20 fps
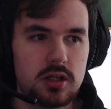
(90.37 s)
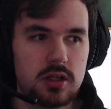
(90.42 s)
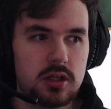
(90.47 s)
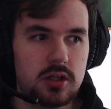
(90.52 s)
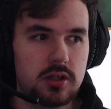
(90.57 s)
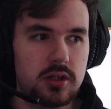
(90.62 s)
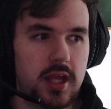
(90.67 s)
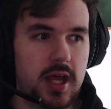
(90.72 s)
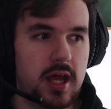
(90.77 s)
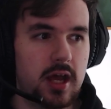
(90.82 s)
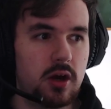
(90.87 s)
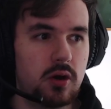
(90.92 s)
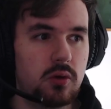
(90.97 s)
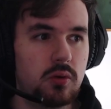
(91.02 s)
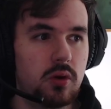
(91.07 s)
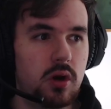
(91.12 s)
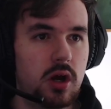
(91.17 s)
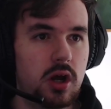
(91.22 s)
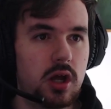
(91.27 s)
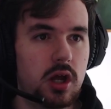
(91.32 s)
Now,
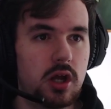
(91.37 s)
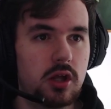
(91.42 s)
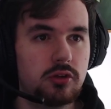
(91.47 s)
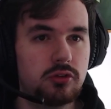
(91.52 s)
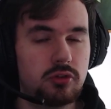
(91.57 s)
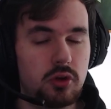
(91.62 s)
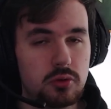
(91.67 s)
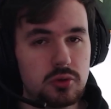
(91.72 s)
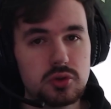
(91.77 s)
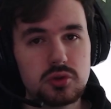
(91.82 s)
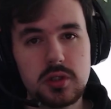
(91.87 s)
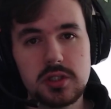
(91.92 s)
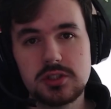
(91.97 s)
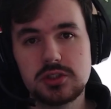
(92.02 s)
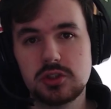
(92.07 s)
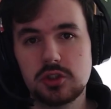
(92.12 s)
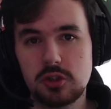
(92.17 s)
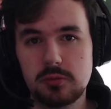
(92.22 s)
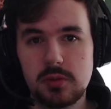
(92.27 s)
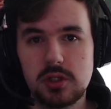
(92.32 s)
don't stress
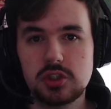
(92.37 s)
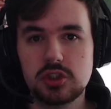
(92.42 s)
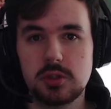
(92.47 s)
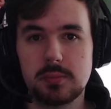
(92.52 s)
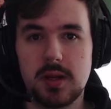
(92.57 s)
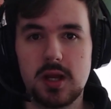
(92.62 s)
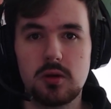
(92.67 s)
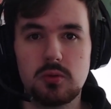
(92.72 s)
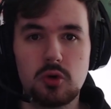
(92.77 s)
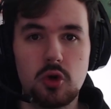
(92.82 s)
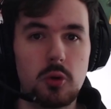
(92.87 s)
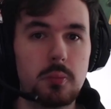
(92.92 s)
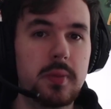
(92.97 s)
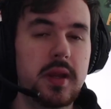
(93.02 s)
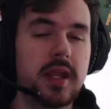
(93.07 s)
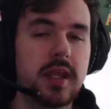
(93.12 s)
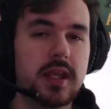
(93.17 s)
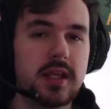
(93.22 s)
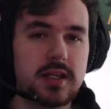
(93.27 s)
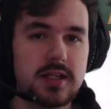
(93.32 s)
too much about not
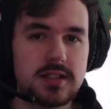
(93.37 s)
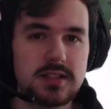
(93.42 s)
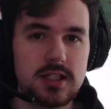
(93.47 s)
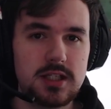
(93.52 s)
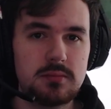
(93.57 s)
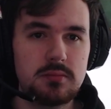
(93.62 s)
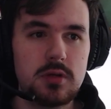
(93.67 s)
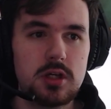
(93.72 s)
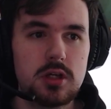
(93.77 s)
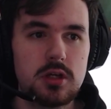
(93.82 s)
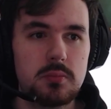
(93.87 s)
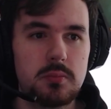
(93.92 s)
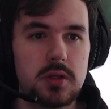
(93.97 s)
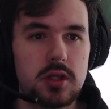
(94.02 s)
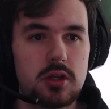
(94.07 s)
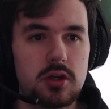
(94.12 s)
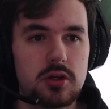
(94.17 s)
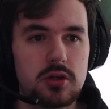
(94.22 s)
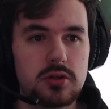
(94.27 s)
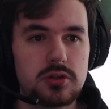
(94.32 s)
being in a team,
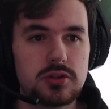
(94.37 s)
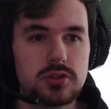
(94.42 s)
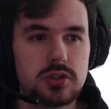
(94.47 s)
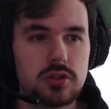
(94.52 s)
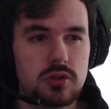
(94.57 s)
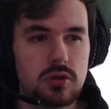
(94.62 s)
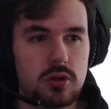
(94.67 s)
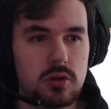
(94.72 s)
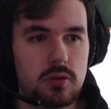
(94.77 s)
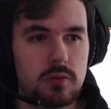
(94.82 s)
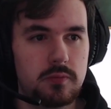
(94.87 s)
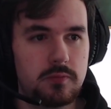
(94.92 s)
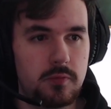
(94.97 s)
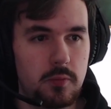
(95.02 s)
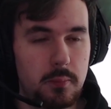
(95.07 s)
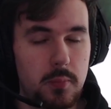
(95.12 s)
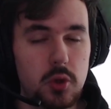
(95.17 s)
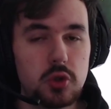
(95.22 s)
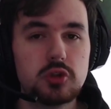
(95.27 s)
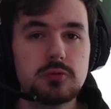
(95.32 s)
because for
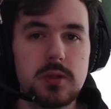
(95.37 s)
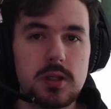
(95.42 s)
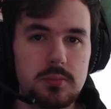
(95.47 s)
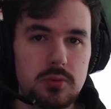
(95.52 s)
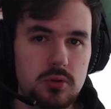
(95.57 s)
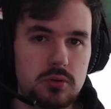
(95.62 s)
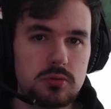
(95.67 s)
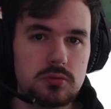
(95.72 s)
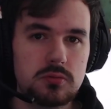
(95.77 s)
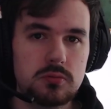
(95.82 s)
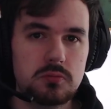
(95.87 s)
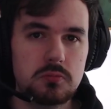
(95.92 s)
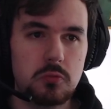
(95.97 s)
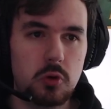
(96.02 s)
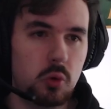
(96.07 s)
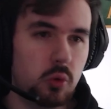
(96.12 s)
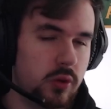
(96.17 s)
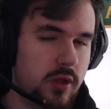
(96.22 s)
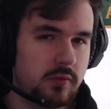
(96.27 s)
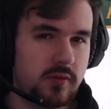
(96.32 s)
most people,
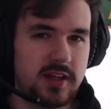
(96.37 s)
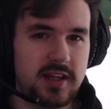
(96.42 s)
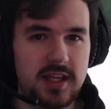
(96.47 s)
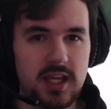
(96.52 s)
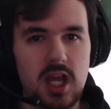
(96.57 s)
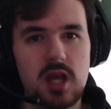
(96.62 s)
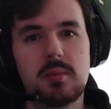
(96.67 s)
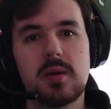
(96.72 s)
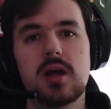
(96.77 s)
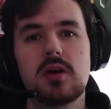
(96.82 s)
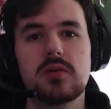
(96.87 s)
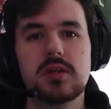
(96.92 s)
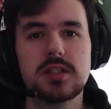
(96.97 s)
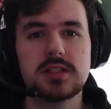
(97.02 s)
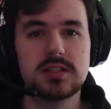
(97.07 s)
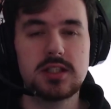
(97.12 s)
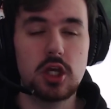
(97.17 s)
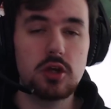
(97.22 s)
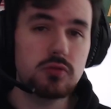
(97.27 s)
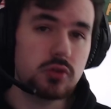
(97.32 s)
all they really care about is
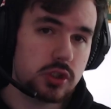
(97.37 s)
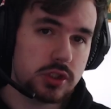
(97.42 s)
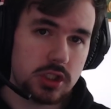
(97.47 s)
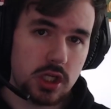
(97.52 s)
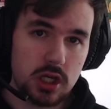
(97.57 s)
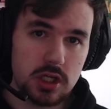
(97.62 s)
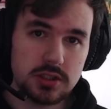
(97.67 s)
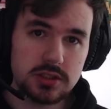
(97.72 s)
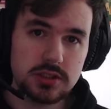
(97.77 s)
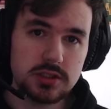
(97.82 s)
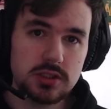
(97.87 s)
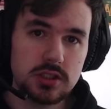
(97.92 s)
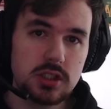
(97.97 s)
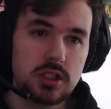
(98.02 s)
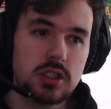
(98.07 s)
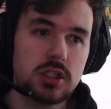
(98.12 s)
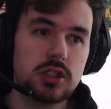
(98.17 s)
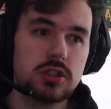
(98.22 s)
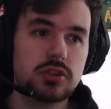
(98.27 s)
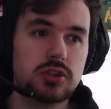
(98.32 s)
the Overdress cards.
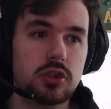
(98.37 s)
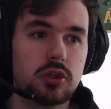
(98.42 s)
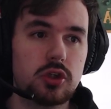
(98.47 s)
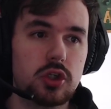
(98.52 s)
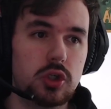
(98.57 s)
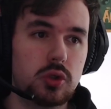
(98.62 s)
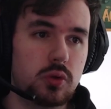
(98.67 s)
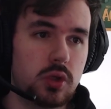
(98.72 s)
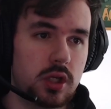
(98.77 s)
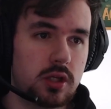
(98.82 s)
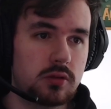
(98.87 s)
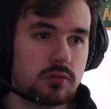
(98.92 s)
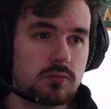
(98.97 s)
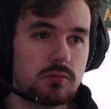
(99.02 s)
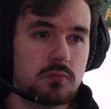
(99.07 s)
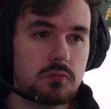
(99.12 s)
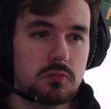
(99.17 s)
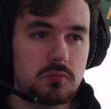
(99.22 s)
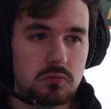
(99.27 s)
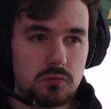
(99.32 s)
So you can
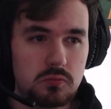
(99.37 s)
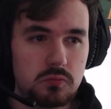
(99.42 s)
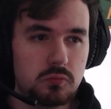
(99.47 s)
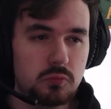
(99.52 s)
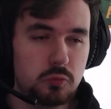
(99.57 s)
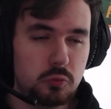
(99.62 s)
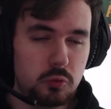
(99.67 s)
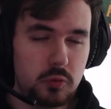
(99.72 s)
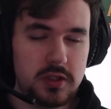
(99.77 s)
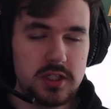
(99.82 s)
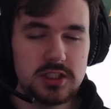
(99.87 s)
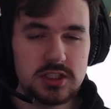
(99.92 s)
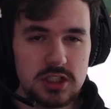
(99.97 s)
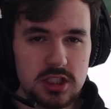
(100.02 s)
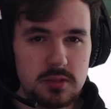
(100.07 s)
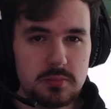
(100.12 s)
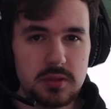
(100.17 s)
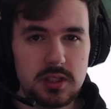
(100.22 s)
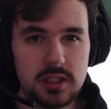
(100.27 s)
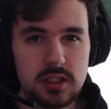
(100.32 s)

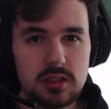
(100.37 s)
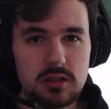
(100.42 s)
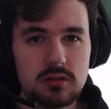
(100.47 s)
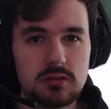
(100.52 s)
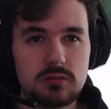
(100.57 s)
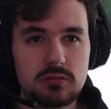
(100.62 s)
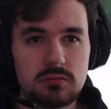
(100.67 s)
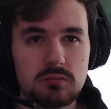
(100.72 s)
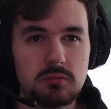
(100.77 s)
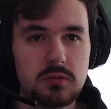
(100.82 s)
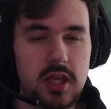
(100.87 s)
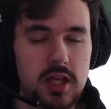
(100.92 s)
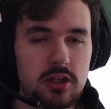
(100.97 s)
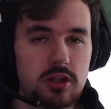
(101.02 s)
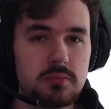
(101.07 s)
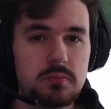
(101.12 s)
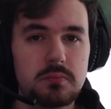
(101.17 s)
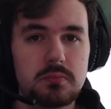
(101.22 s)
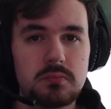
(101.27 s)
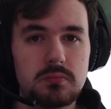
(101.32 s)
reasonably get
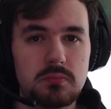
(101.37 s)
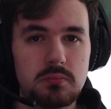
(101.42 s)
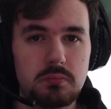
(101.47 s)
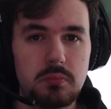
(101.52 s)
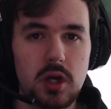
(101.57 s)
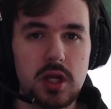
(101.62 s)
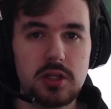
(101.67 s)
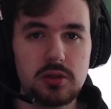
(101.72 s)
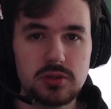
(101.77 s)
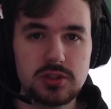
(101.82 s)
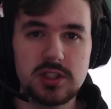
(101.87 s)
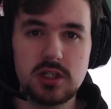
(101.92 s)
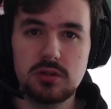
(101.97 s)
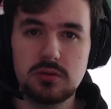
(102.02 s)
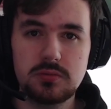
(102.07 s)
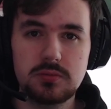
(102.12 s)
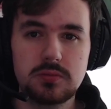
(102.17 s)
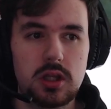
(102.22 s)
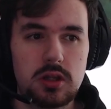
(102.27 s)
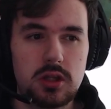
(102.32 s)
them by yourself.